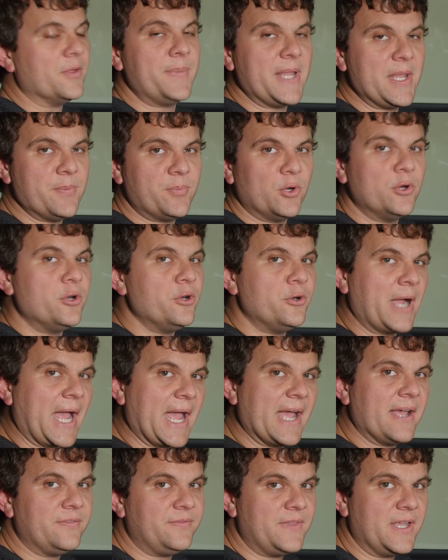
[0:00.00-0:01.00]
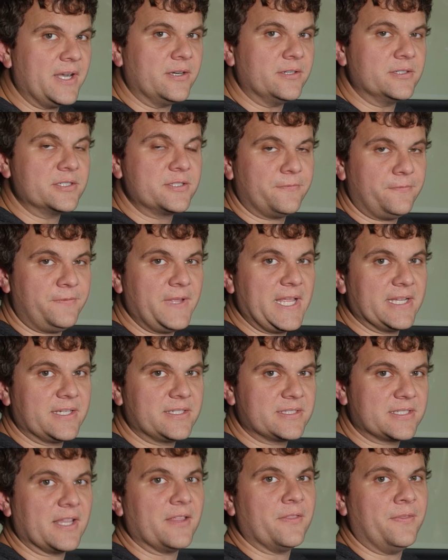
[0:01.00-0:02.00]
people who had theirs
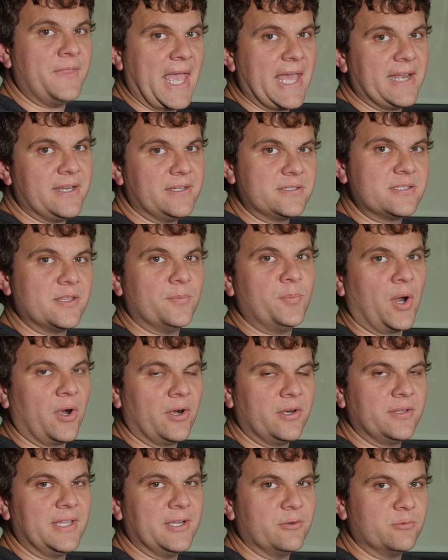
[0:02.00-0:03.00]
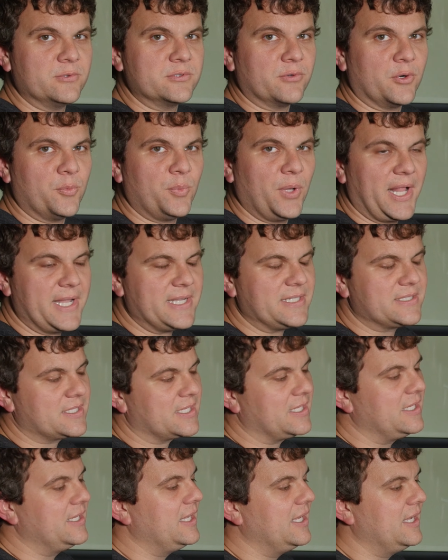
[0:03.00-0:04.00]
fixed, that is the part that was
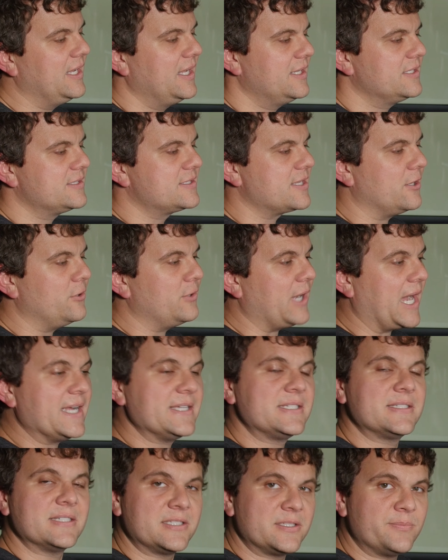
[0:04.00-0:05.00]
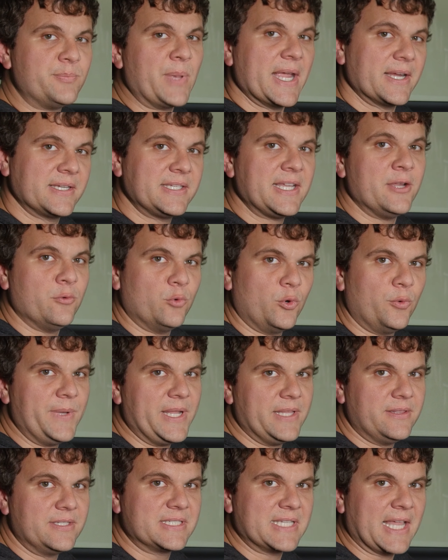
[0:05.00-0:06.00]
replaced. So I suspect it will
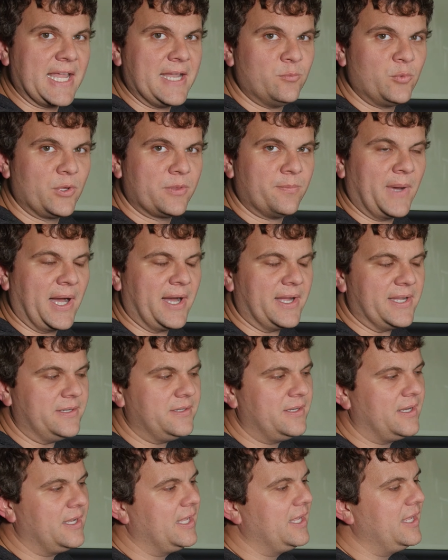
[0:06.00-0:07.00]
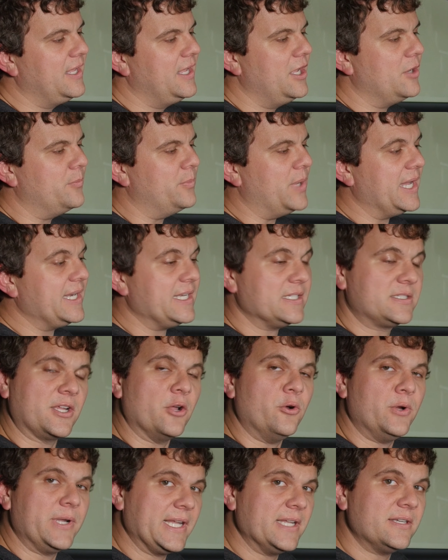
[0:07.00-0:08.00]
be the same with mine, but it's
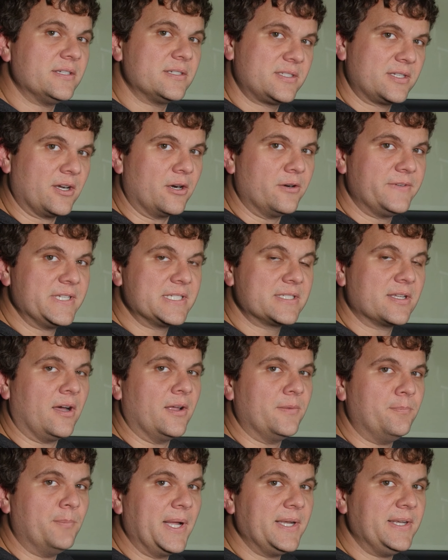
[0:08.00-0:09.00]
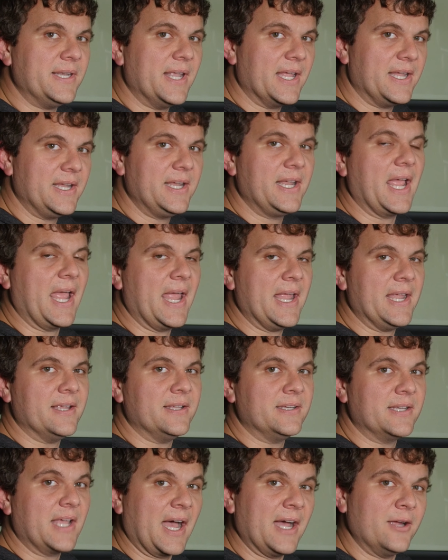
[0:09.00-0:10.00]
going into service on Monday,
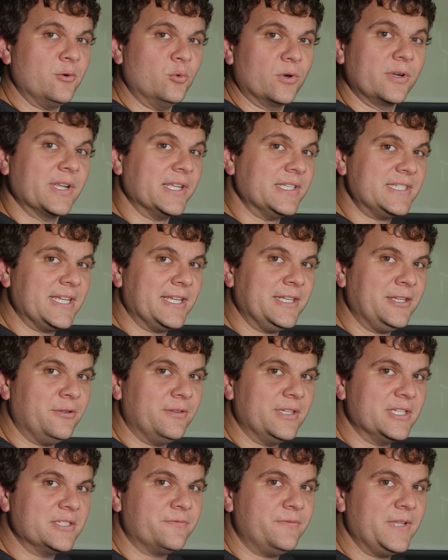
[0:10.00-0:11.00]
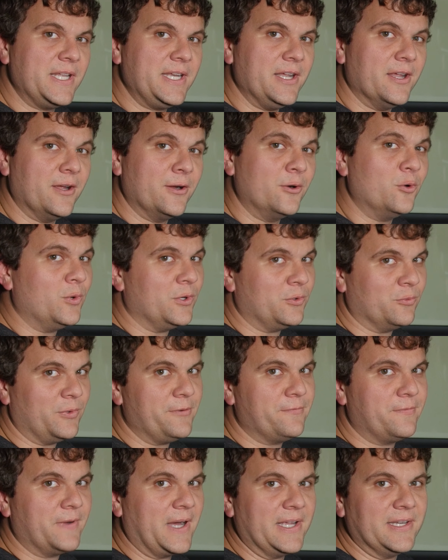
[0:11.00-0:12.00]
and I will continue this video when
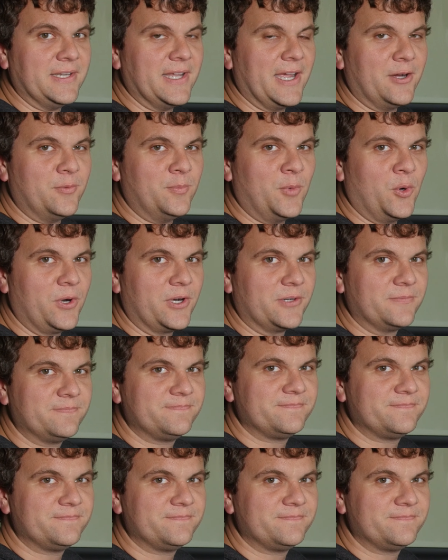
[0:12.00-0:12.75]
we find out more.